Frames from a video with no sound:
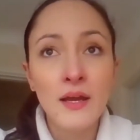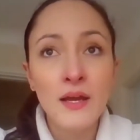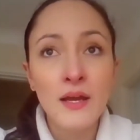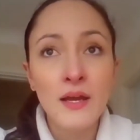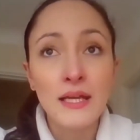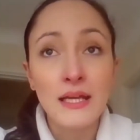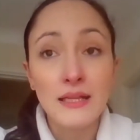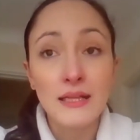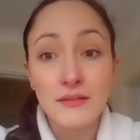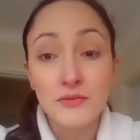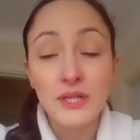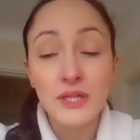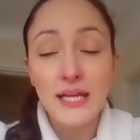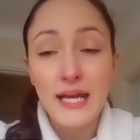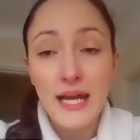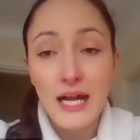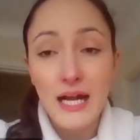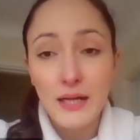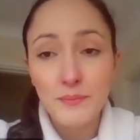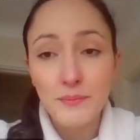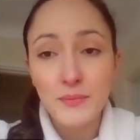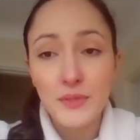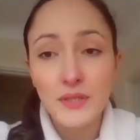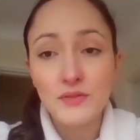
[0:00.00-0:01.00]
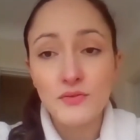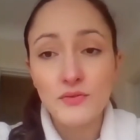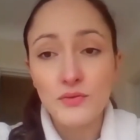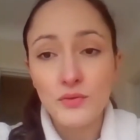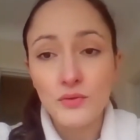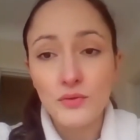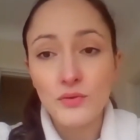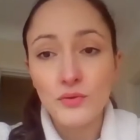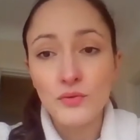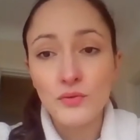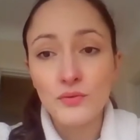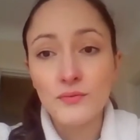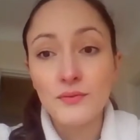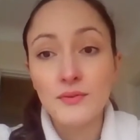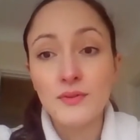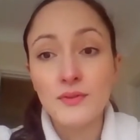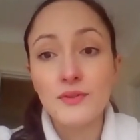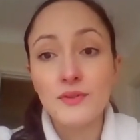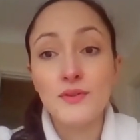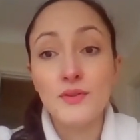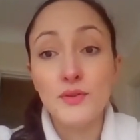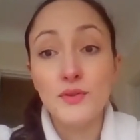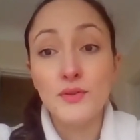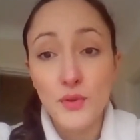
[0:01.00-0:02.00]
it really helped me to
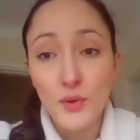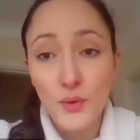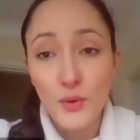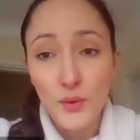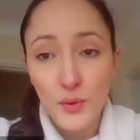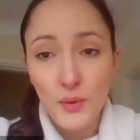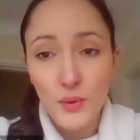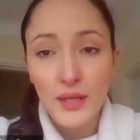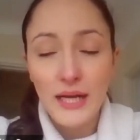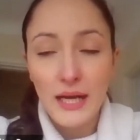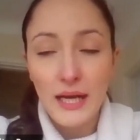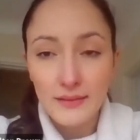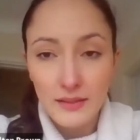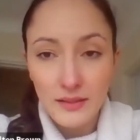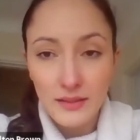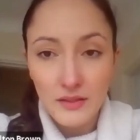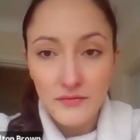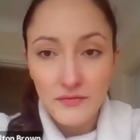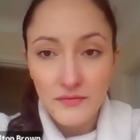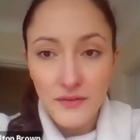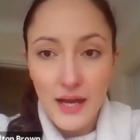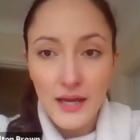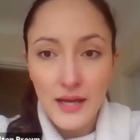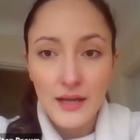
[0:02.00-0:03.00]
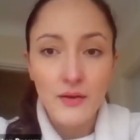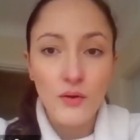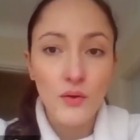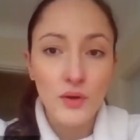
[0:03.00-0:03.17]
know and identify